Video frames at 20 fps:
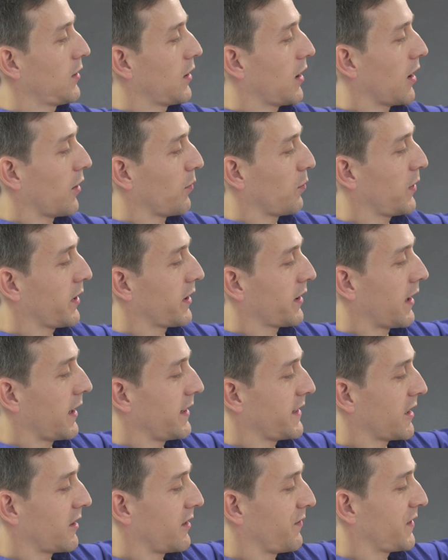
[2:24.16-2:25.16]
uh, with an
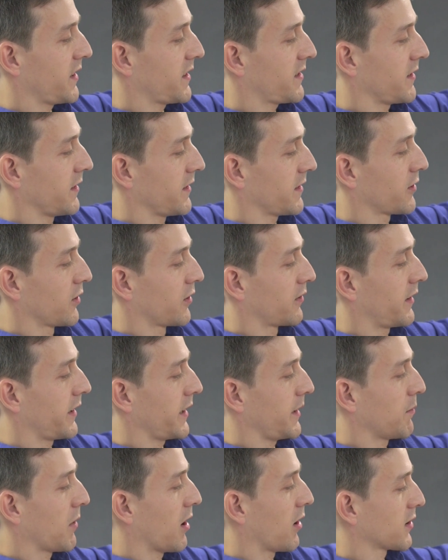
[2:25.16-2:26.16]
idea of distance
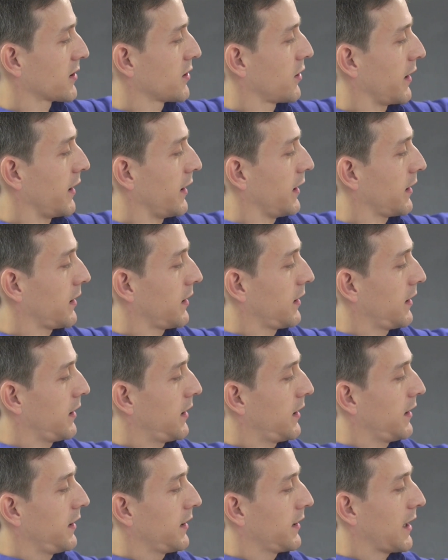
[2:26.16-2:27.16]
already marked on it,
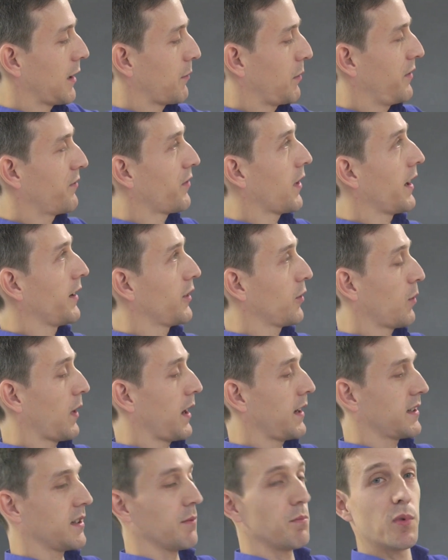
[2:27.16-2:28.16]
can we find a
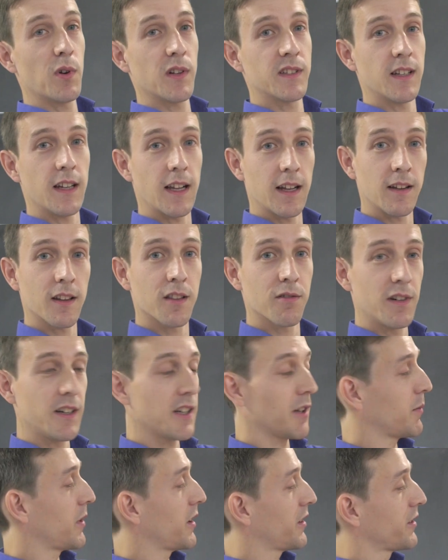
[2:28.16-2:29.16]
way to put it in
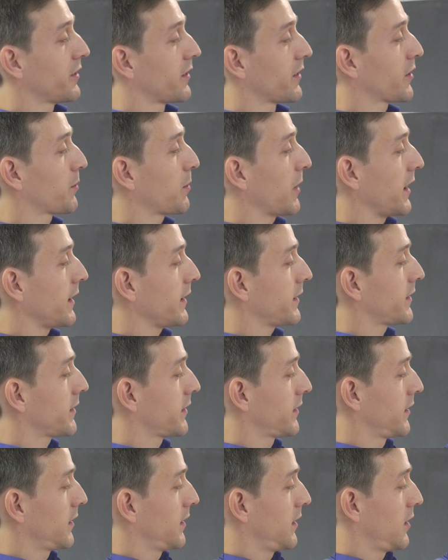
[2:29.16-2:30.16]
three-dimensional
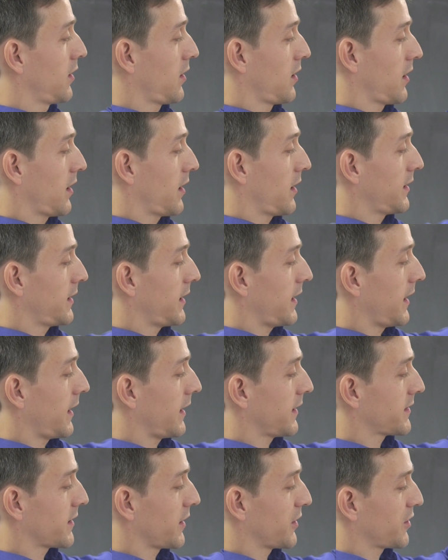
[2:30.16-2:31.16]
space
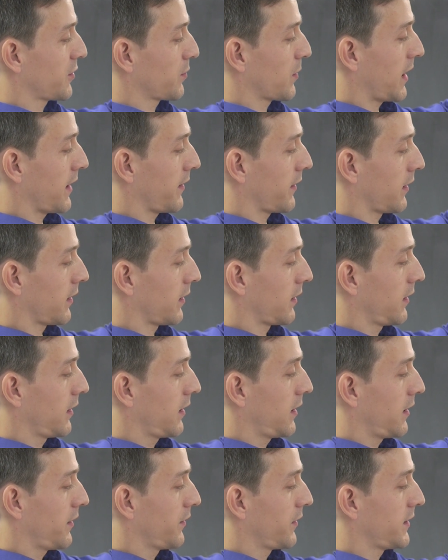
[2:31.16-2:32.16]
in such a way that
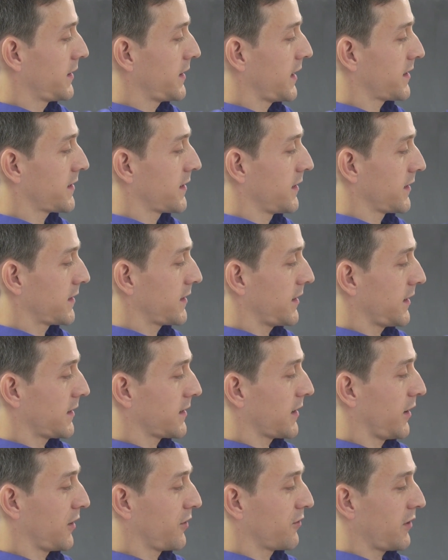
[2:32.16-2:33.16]
the
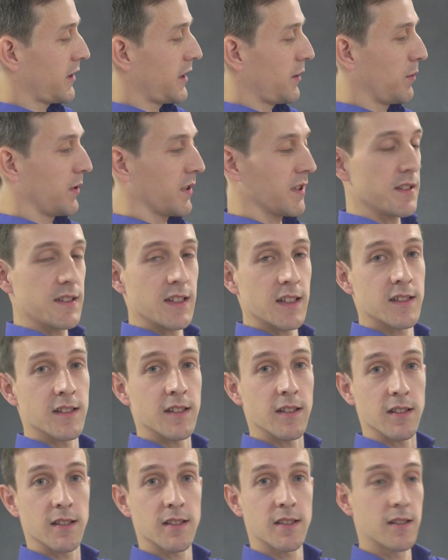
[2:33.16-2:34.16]
distances agree with the
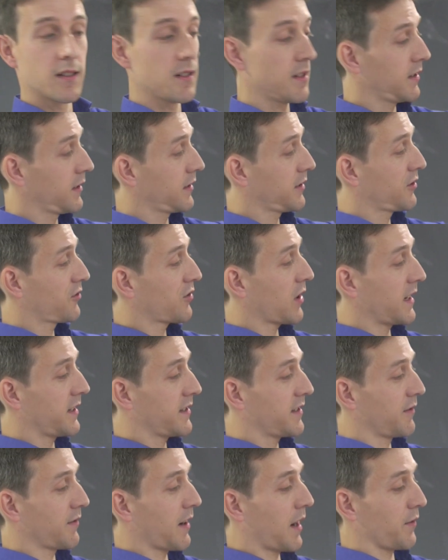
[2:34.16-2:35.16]
distance
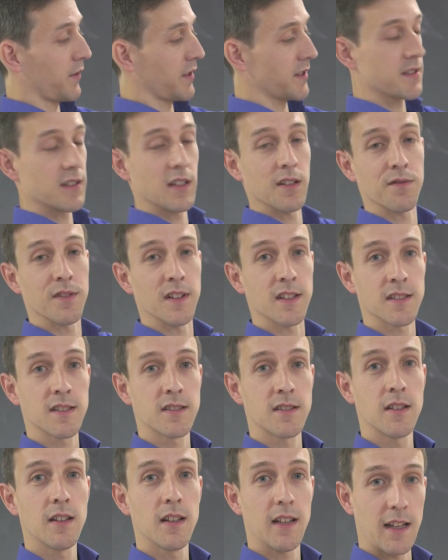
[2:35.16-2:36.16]
traced around the
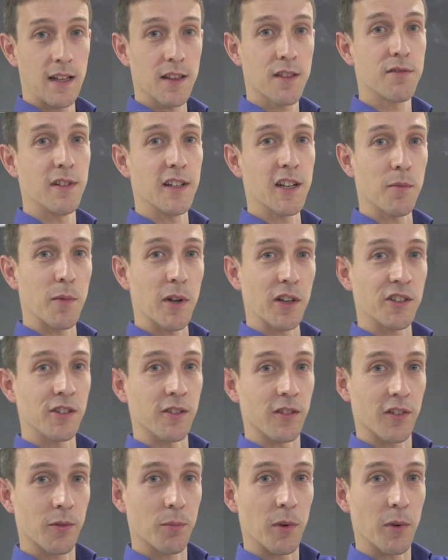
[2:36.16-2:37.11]
surface in three-dimensional